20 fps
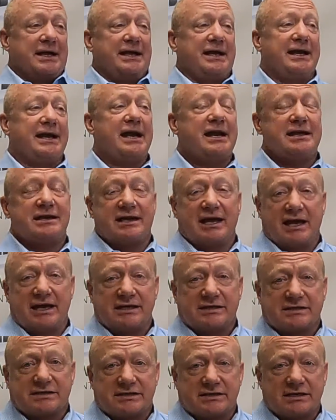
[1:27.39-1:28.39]
In any
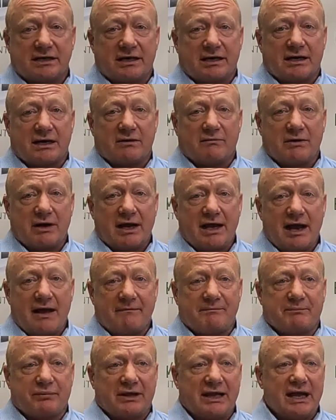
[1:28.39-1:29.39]
case, what I
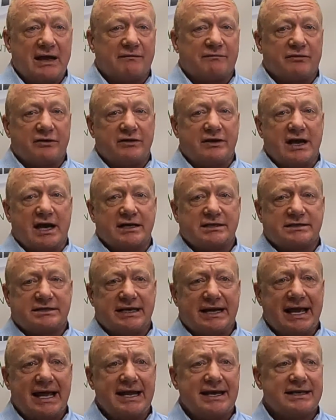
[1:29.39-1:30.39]
have planned for you guys
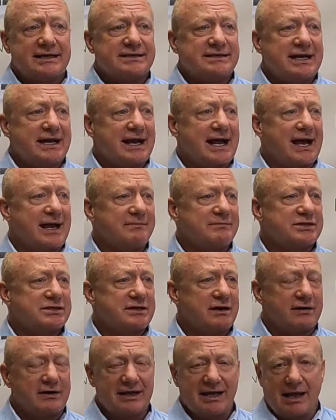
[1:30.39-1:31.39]
today is that I am
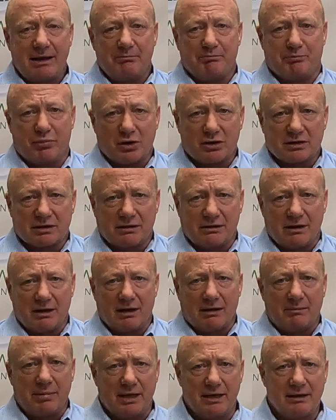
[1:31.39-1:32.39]
starting a book
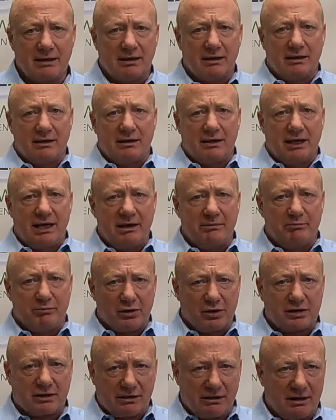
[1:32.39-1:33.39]
club
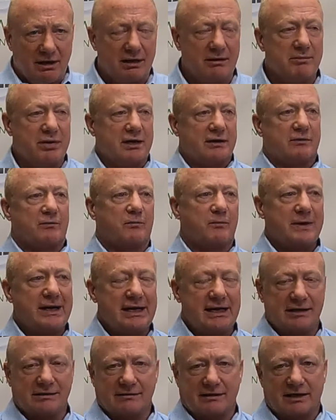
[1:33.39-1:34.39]

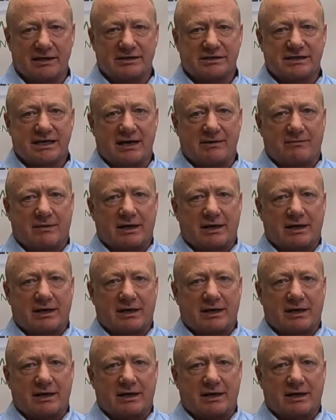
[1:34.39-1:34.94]
reading list.